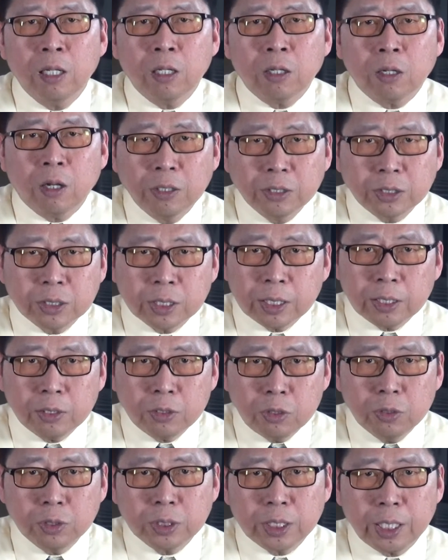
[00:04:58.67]
Consider
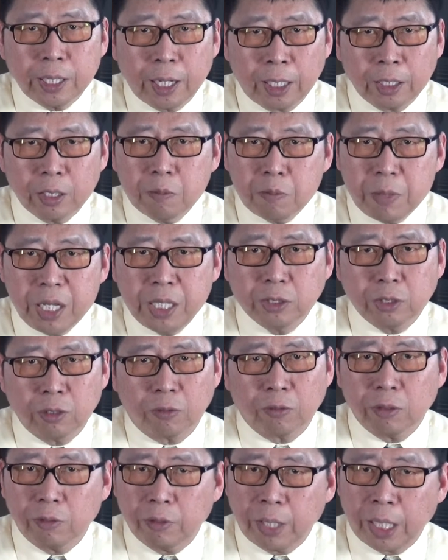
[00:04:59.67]
using other means of
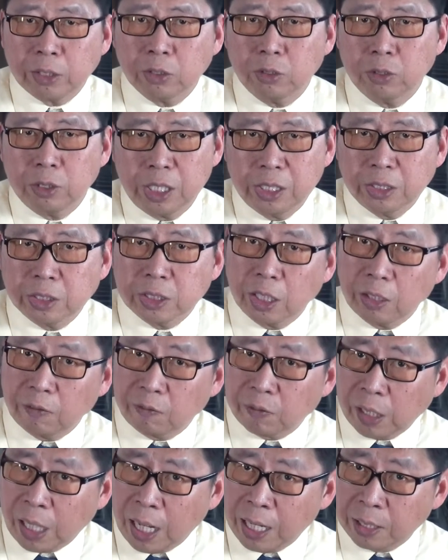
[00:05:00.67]
correction instead of
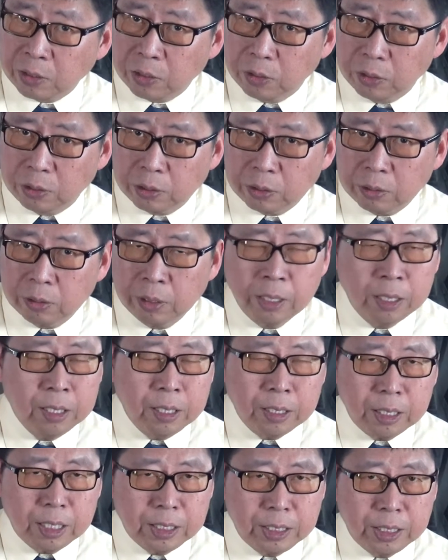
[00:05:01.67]
glasses.
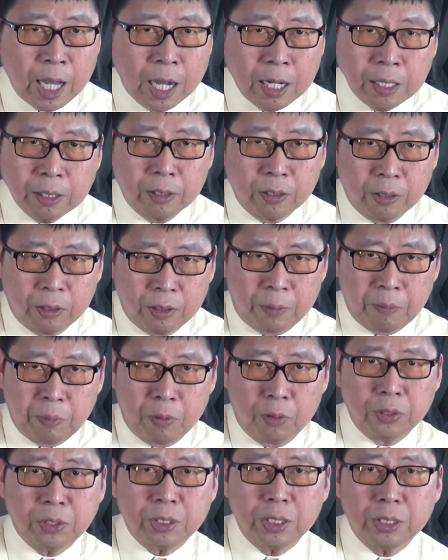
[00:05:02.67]
The younger a
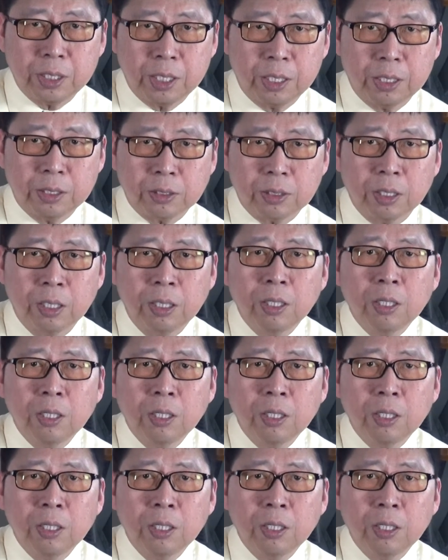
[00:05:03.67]
person is,